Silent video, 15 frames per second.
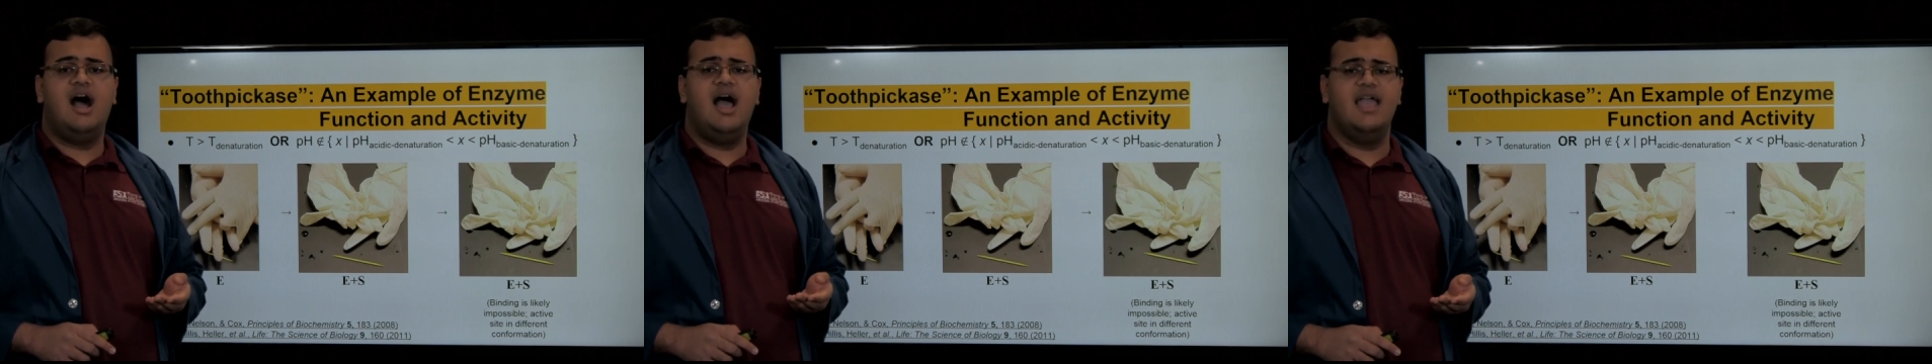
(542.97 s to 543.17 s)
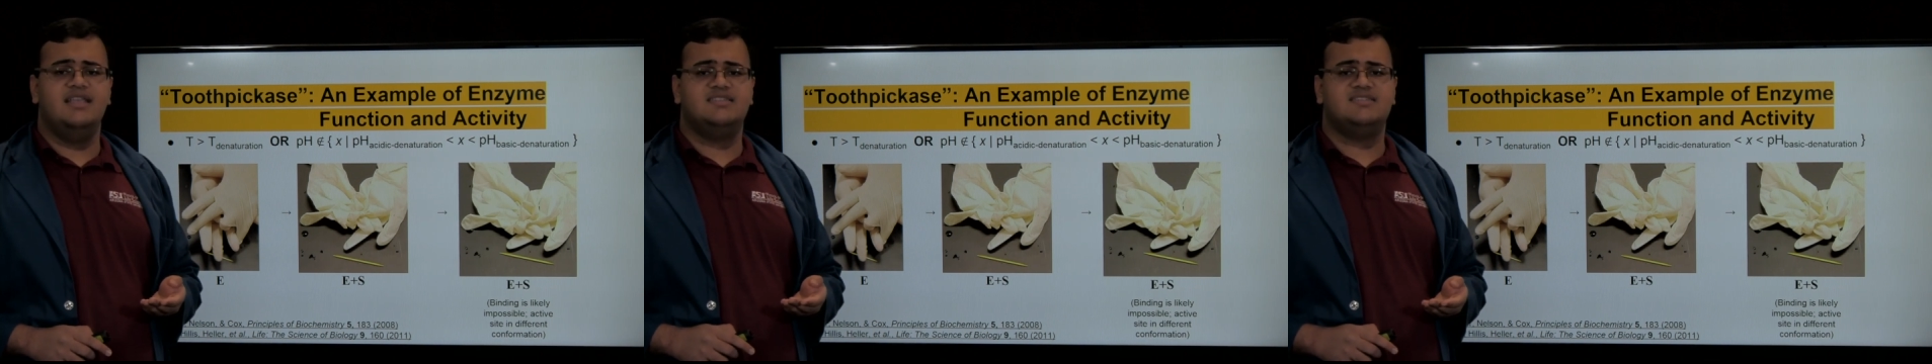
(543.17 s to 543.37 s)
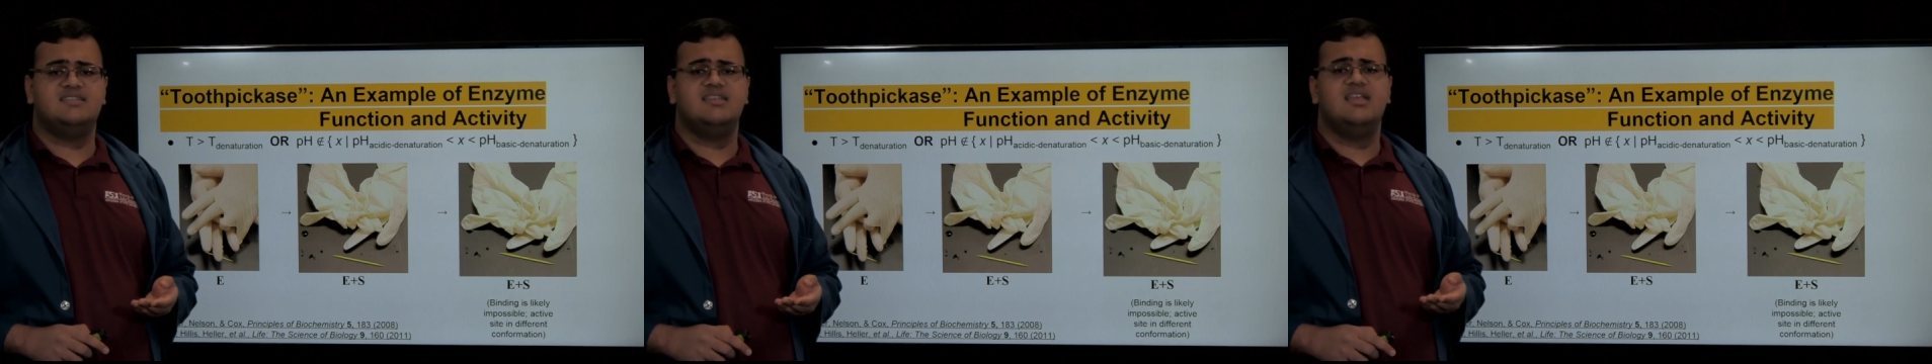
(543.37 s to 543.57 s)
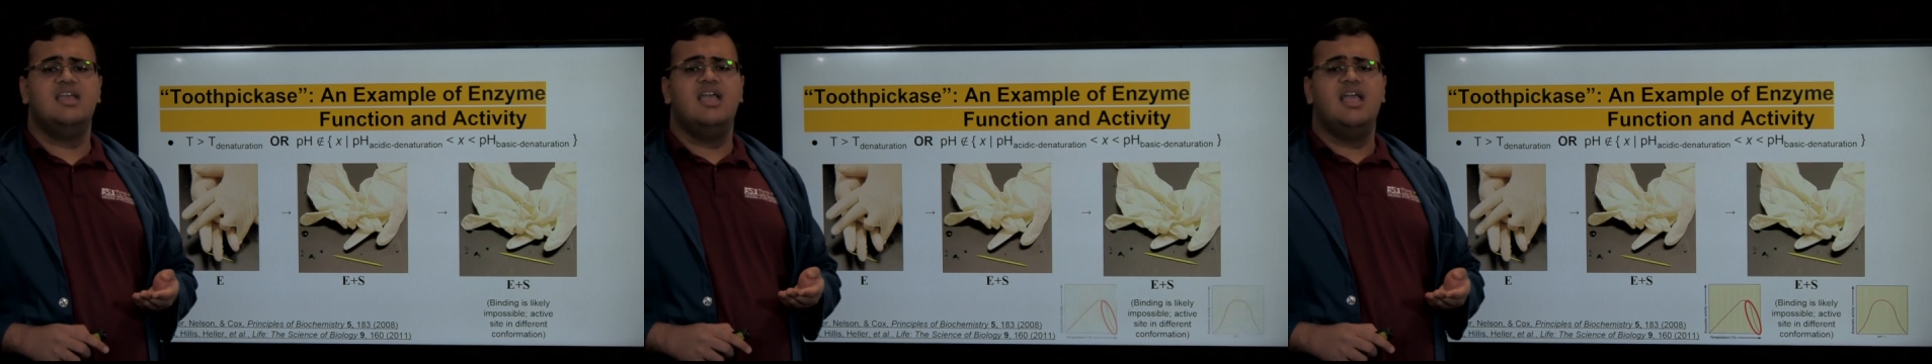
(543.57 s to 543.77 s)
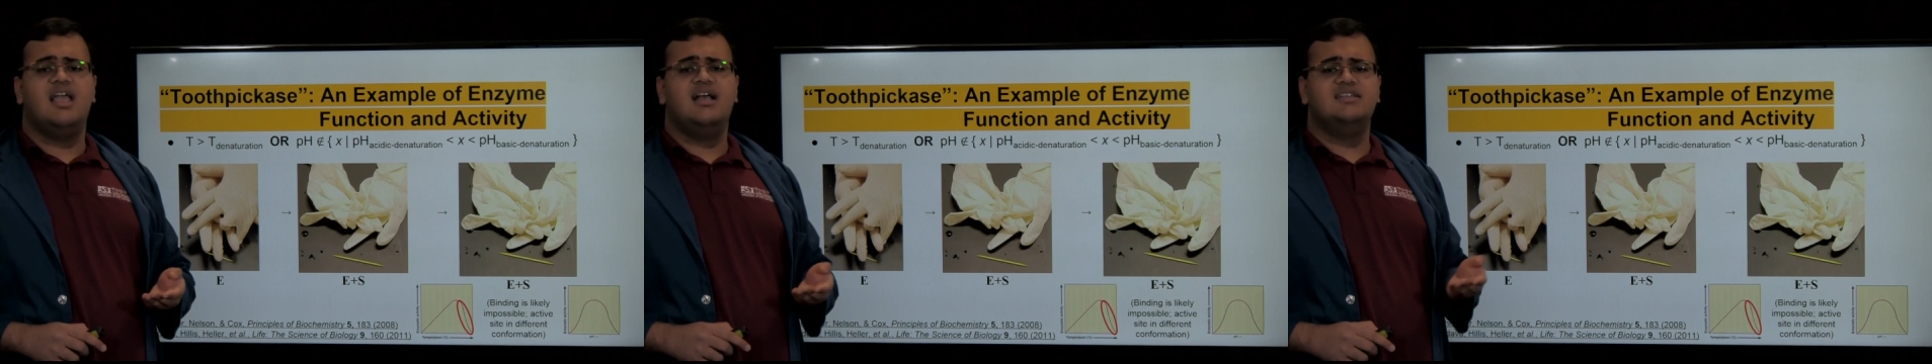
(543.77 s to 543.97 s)
ice.
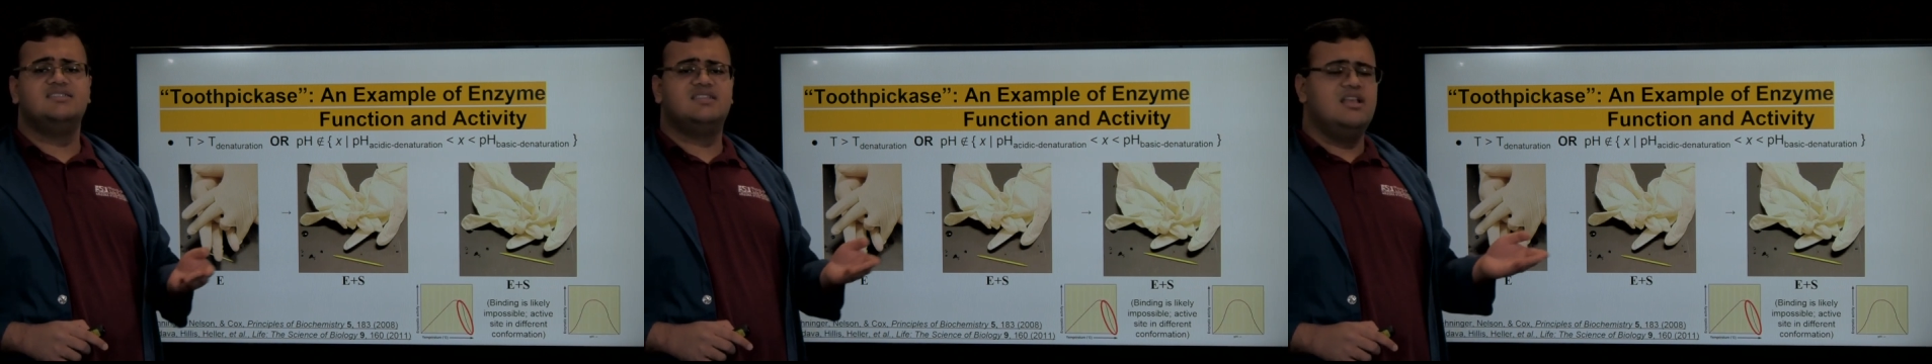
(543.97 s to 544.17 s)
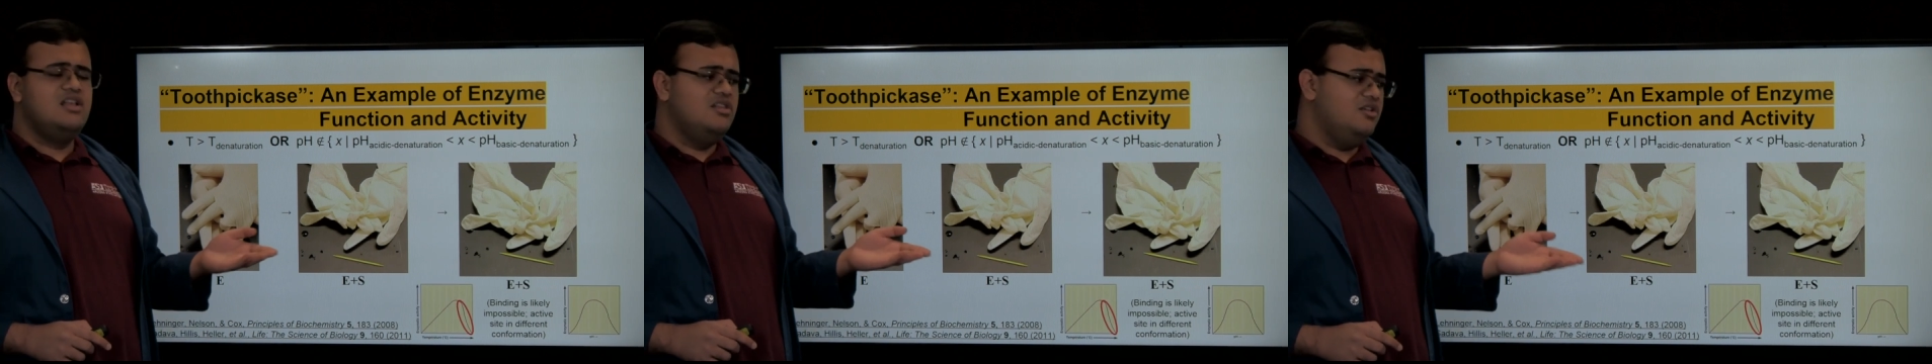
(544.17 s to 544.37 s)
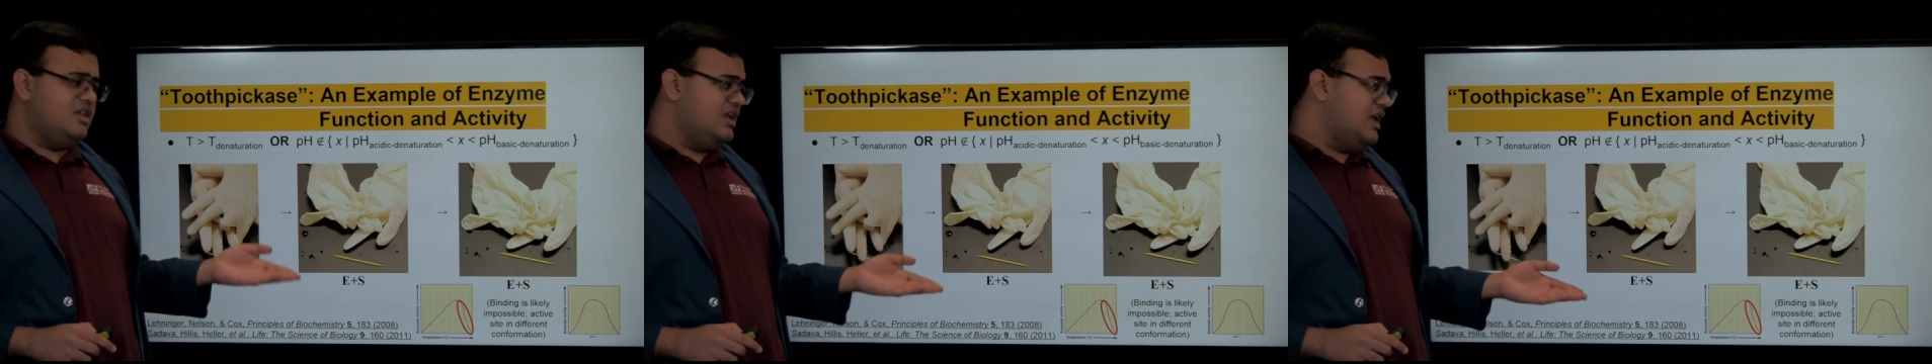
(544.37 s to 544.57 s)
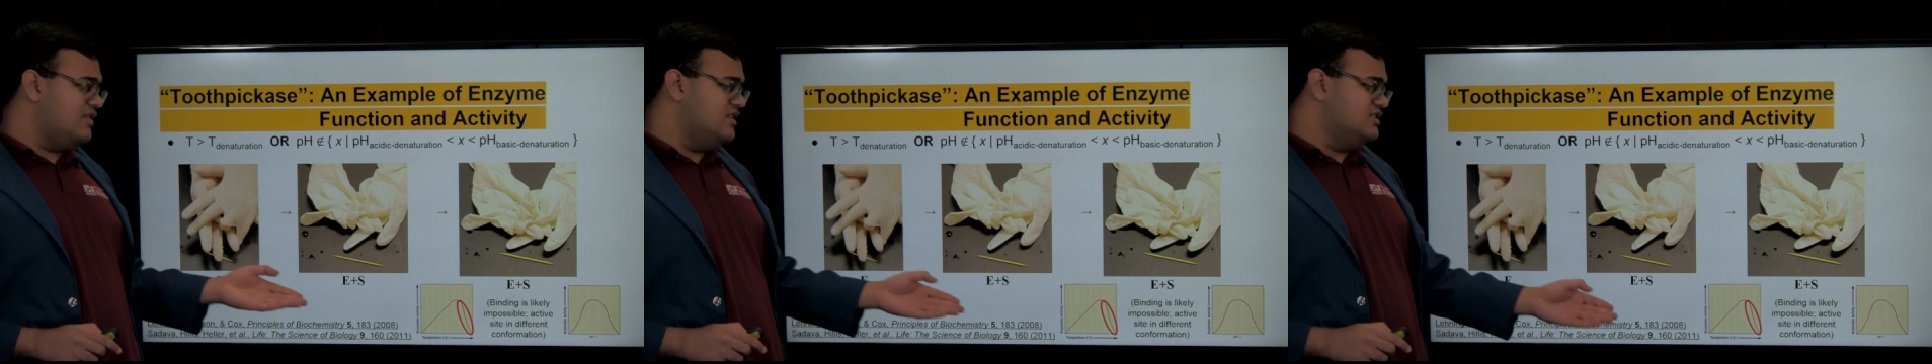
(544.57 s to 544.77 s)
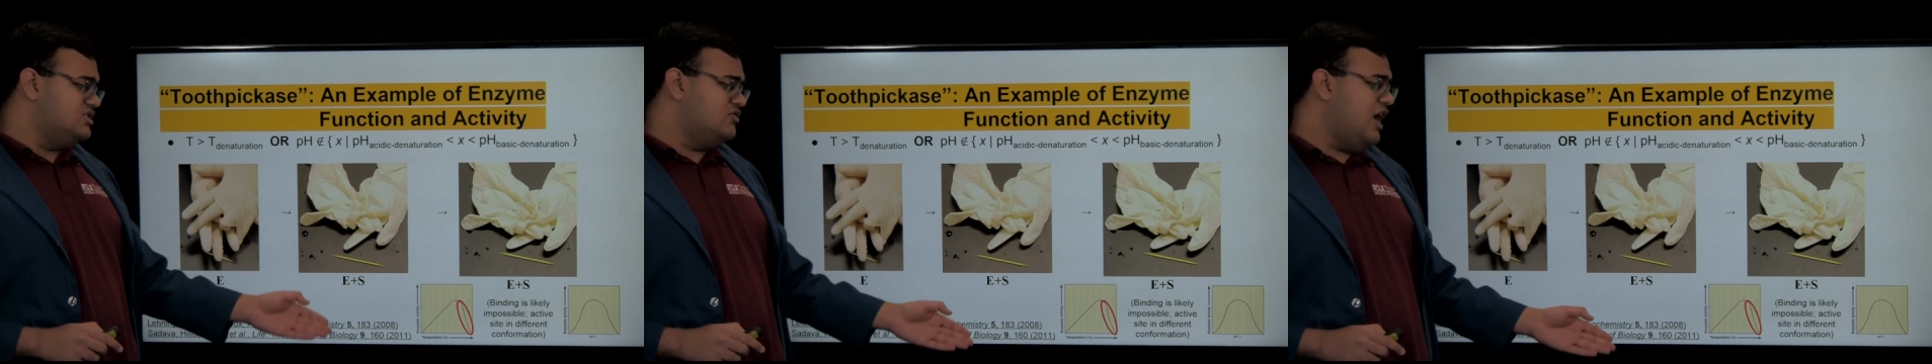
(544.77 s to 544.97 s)
Because looking
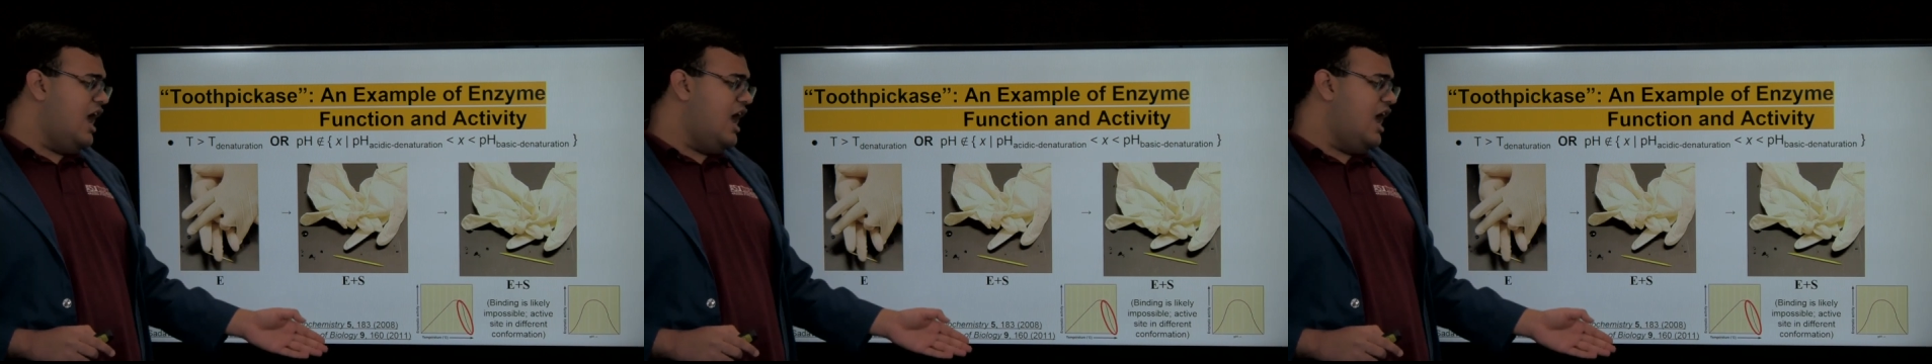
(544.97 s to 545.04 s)
at this